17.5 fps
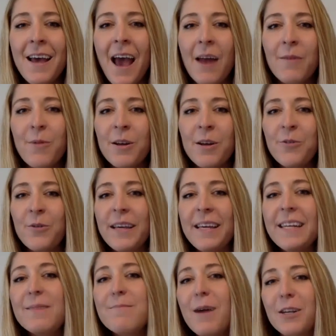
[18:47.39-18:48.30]
And when you
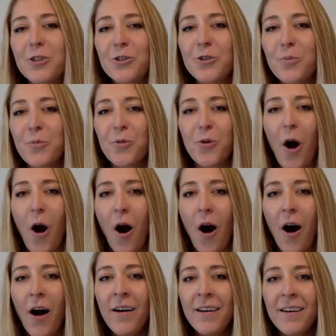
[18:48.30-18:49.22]
eat a mushroom
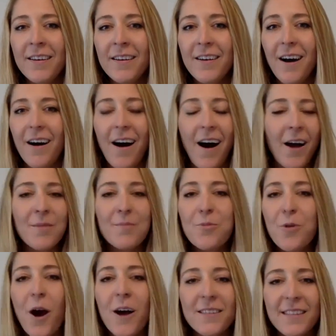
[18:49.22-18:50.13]
raw,
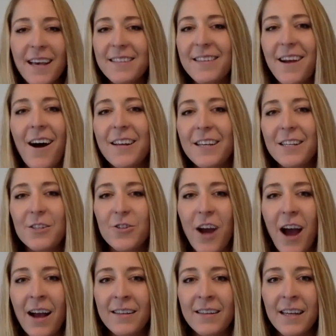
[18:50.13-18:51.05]
unprocessed,
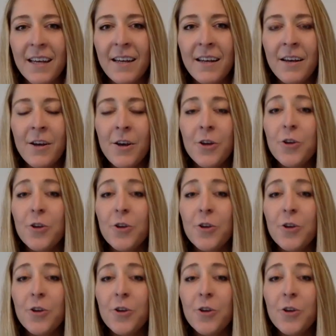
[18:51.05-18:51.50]
unextracted,